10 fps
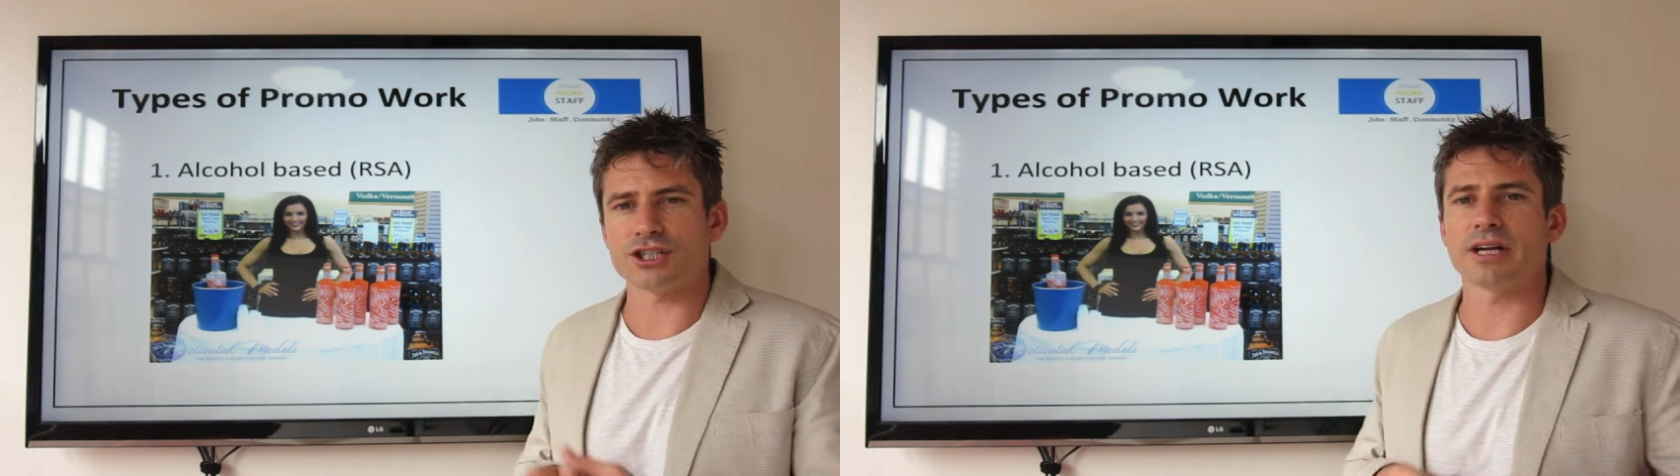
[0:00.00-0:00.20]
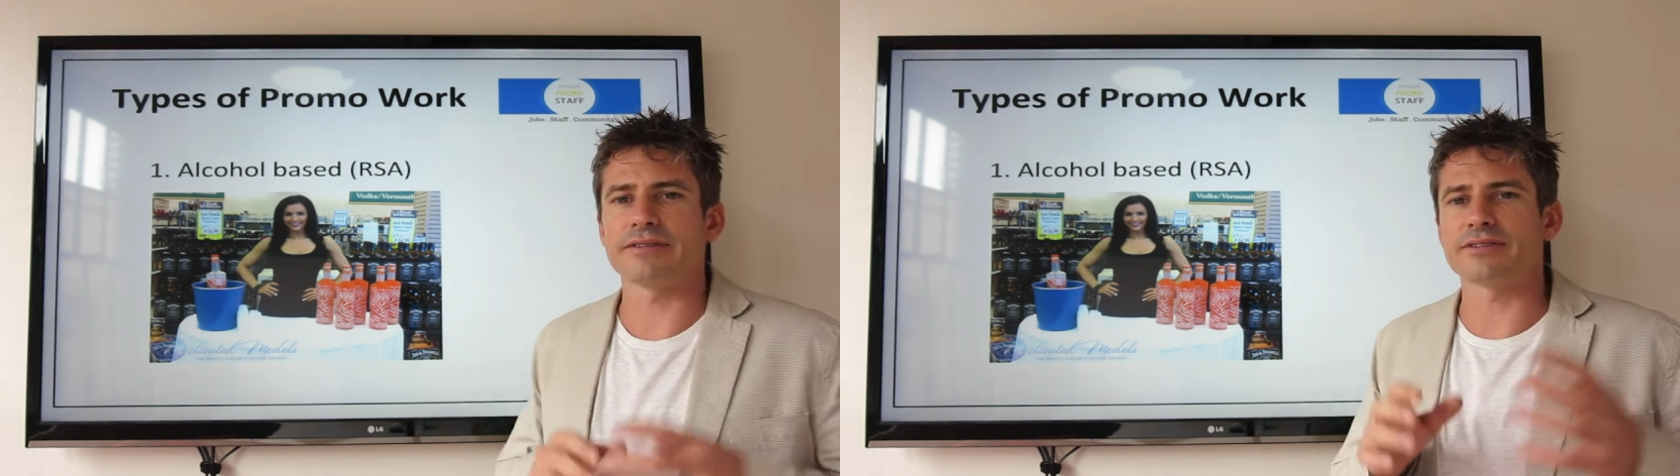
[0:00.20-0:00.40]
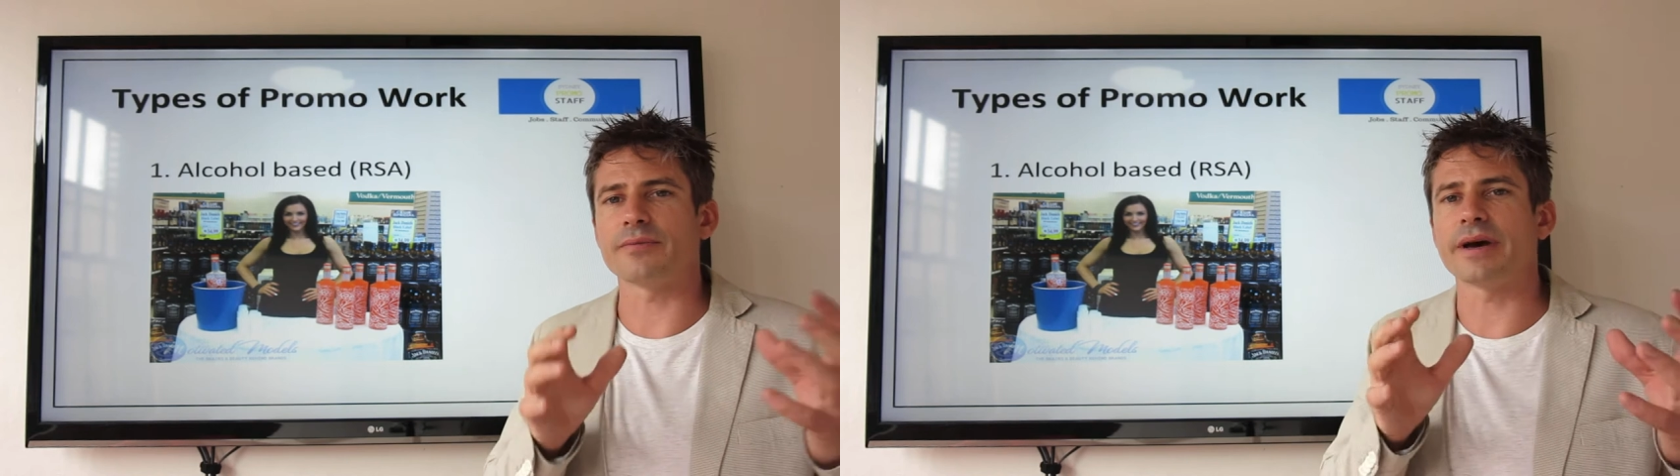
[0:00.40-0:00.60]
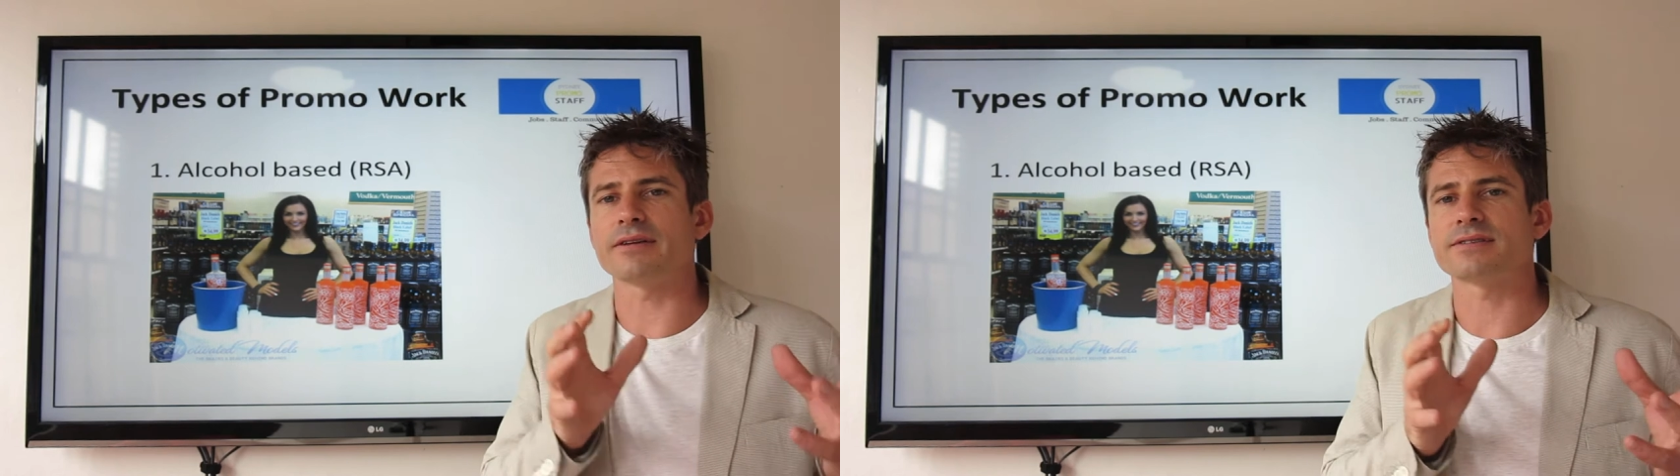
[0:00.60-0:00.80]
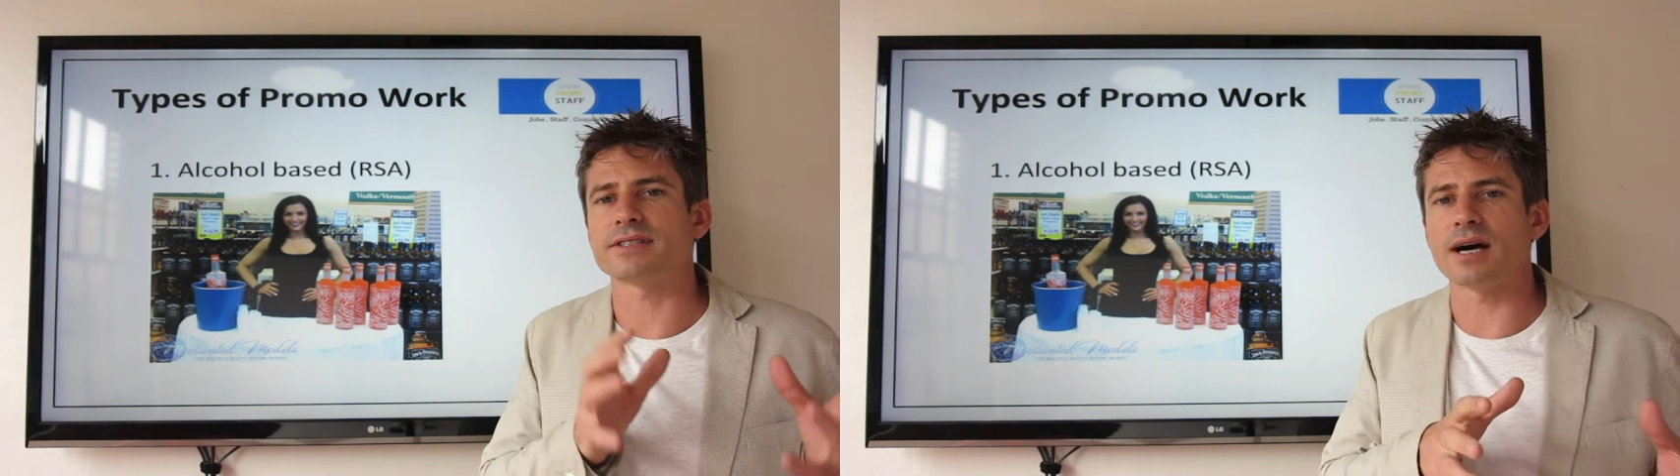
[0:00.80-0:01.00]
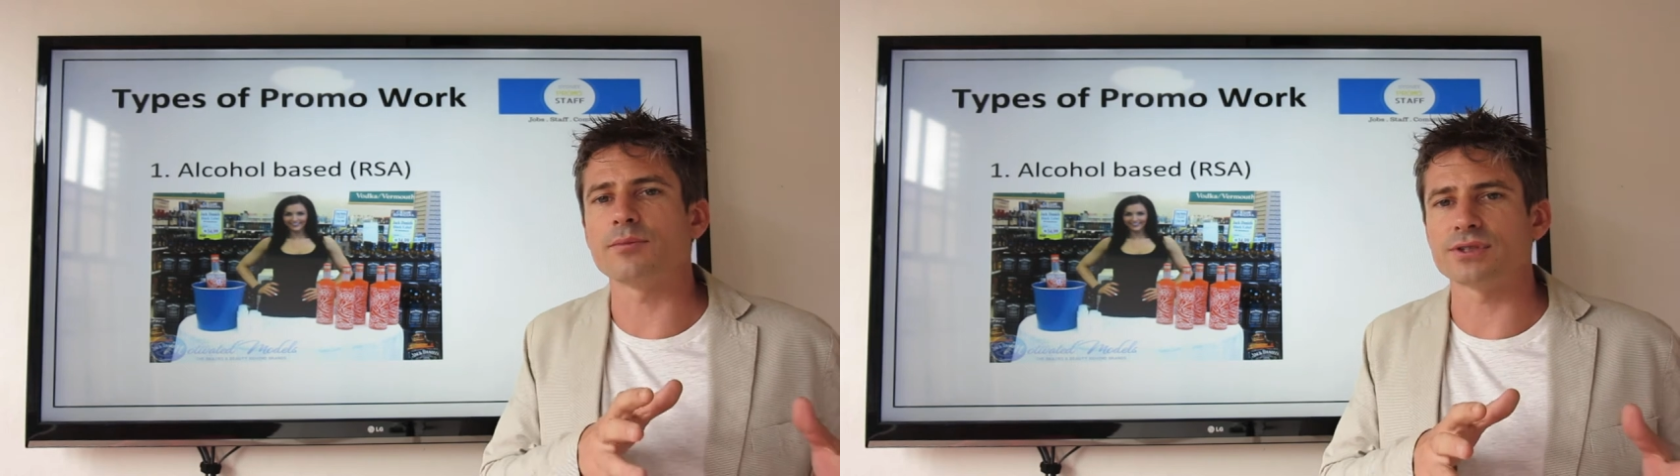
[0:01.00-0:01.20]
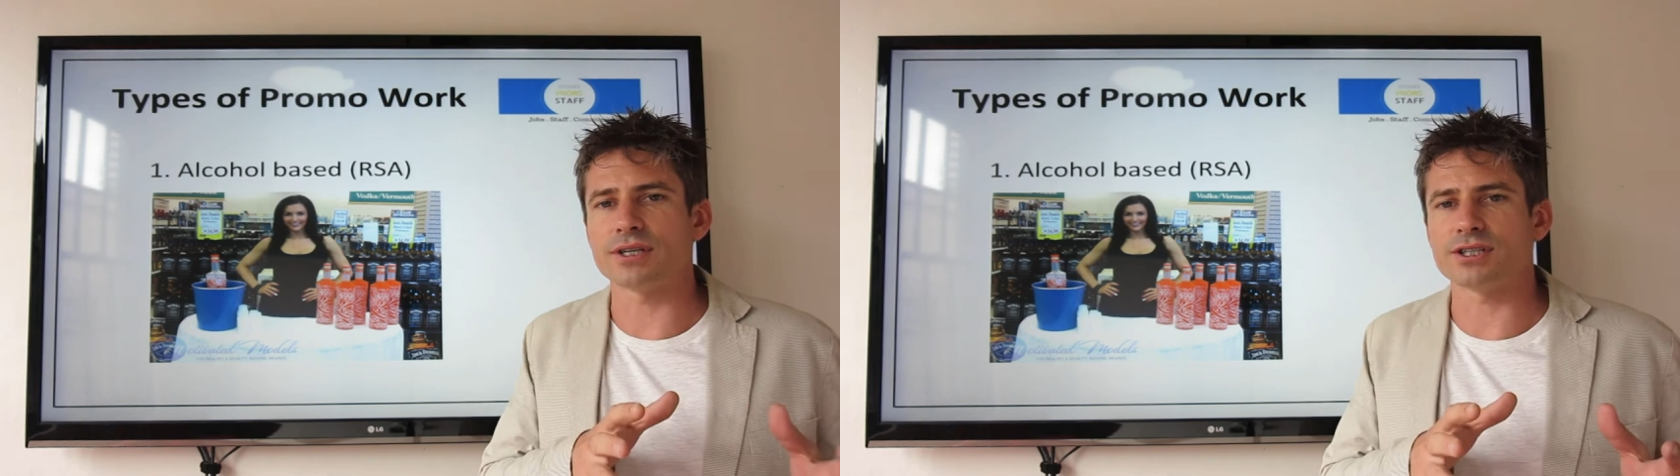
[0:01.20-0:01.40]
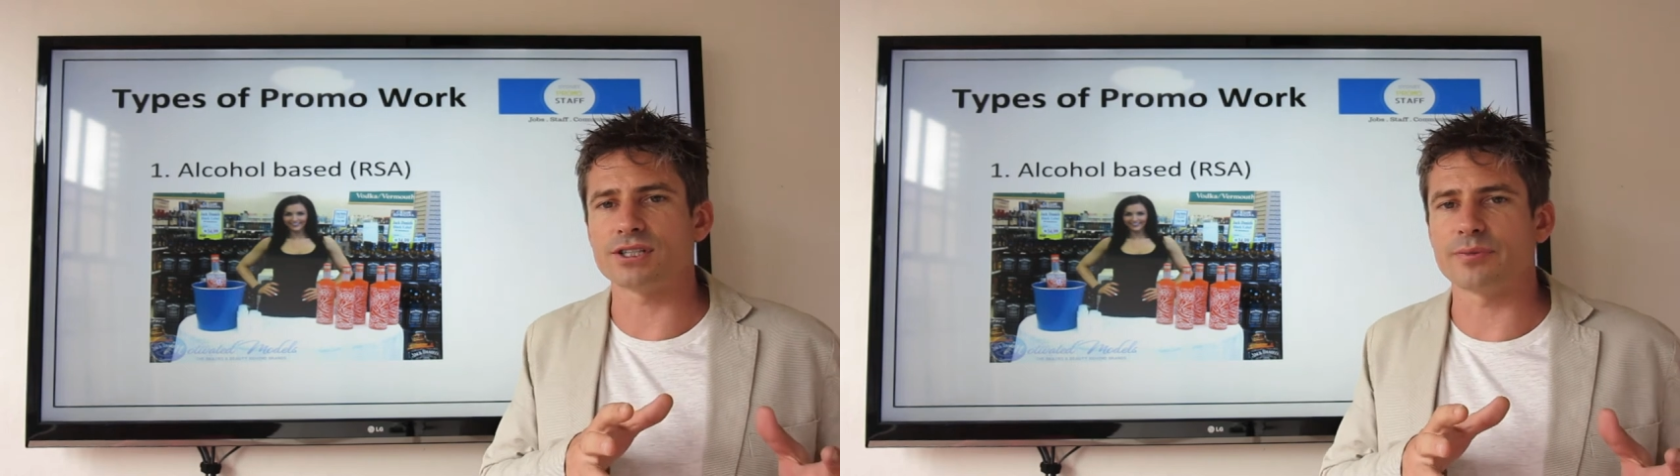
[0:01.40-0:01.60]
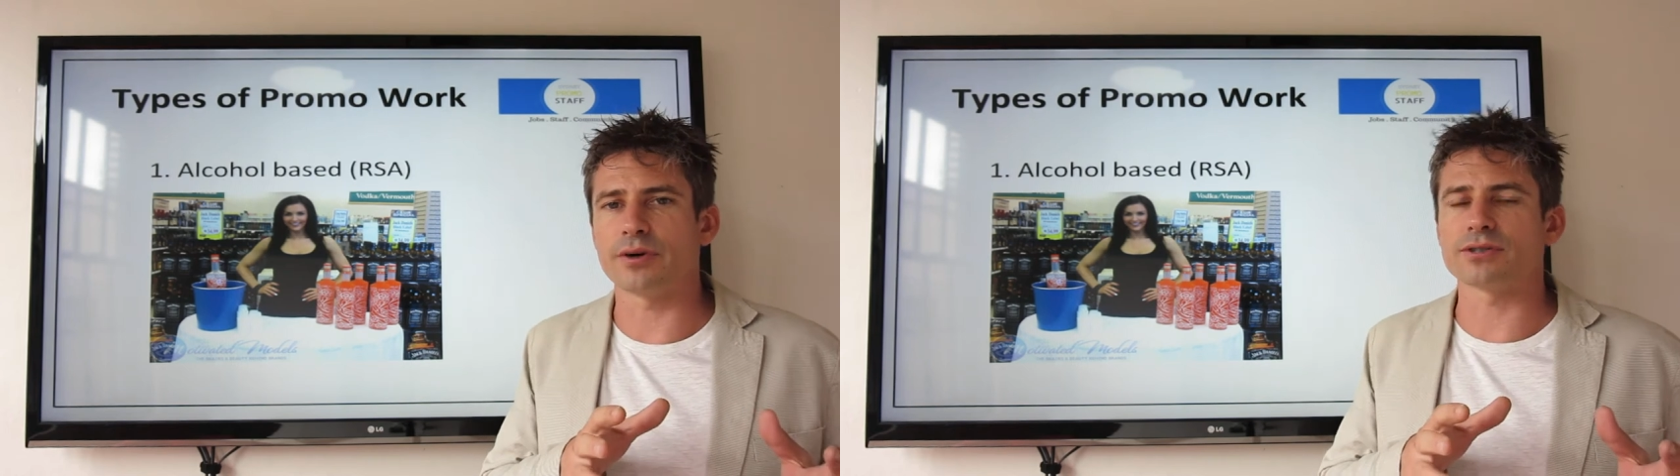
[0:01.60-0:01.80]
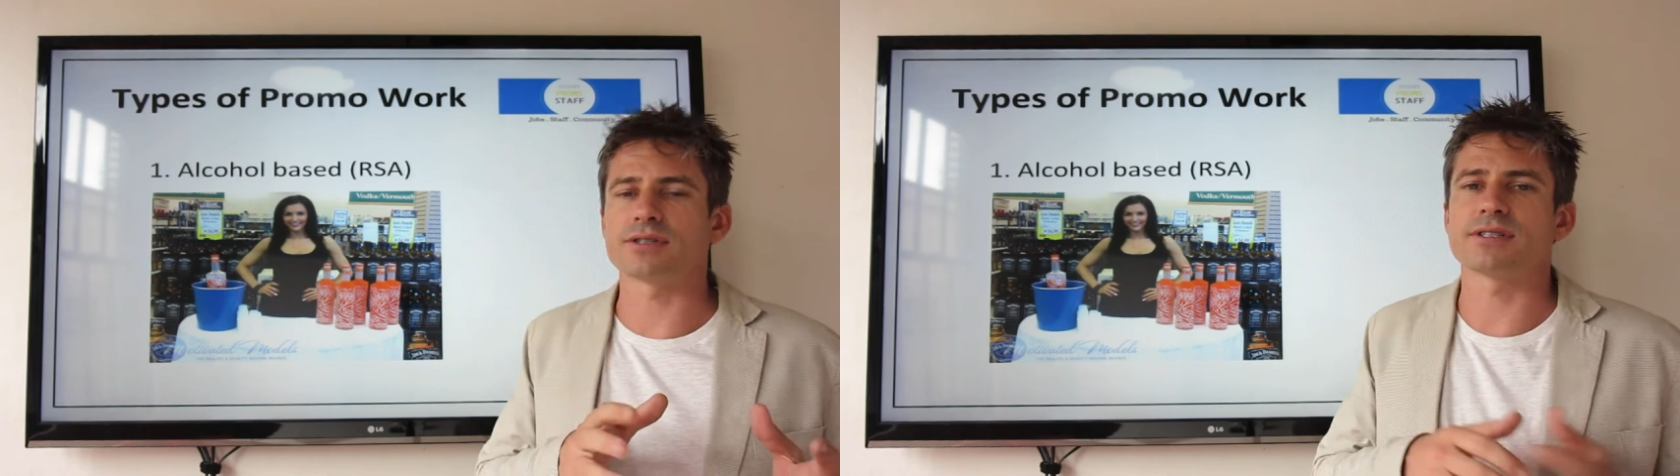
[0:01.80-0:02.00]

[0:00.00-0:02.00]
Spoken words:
She'll have the amount of samples that she's supposed